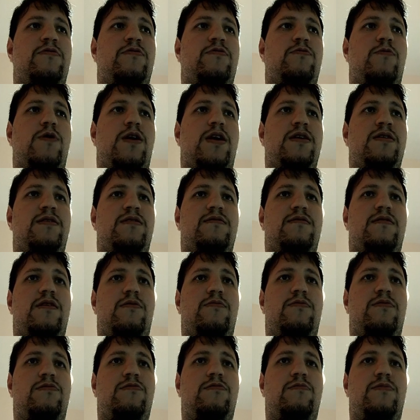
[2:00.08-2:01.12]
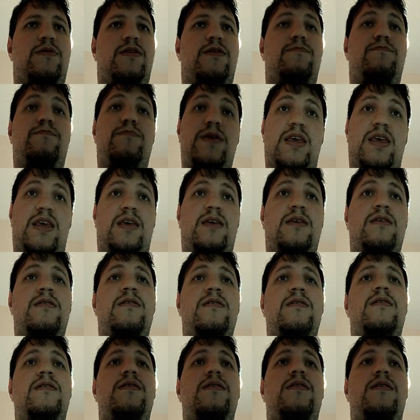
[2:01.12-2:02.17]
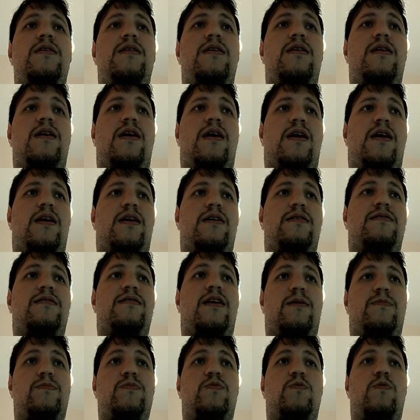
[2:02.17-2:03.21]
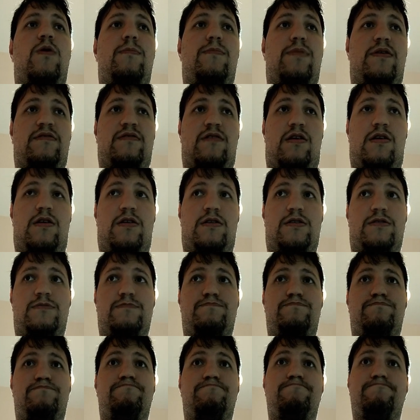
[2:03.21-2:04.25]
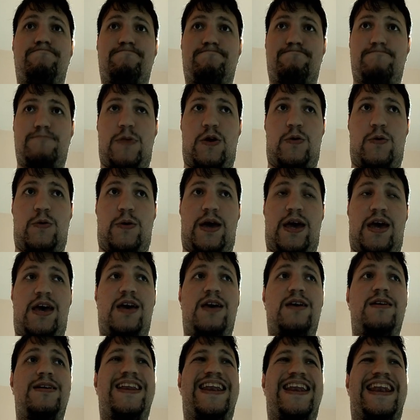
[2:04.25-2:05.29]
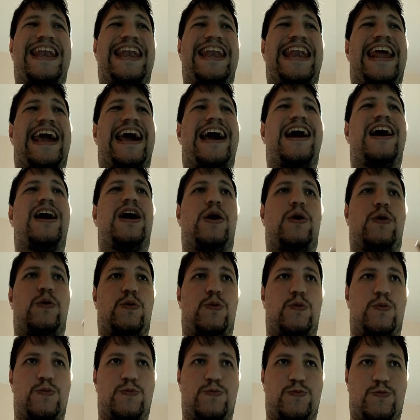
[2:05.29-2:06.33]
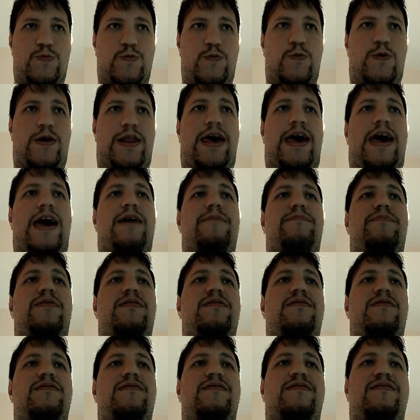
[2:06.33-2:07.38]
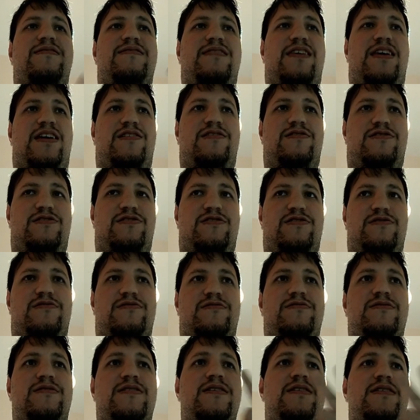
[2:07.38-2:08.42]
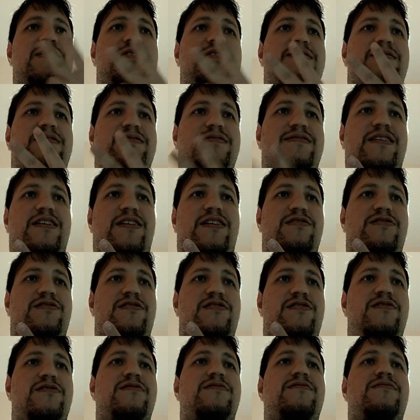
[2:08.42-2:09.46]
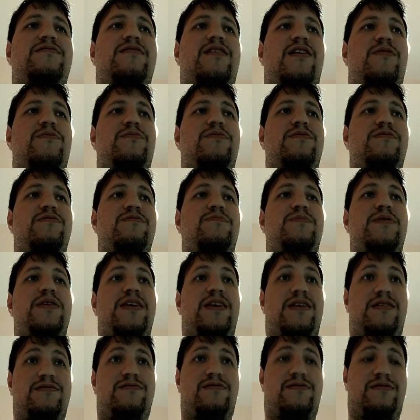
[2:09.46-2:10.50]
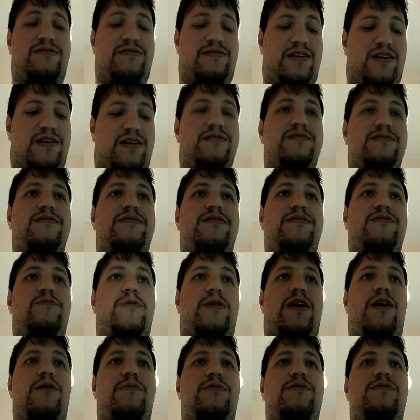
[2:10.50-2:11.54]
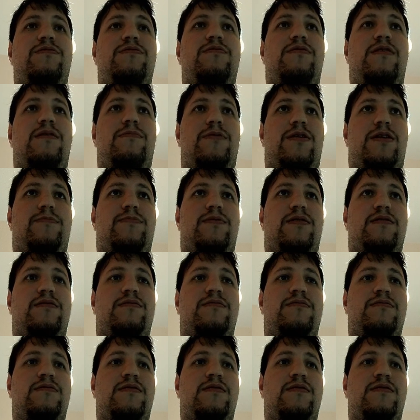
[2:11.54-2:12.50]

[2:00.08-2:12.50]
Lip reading: 1 is going to be P times 1 plus R. Okay, now what happens in the second year? The second year is going to be interesting. We're going to develop this.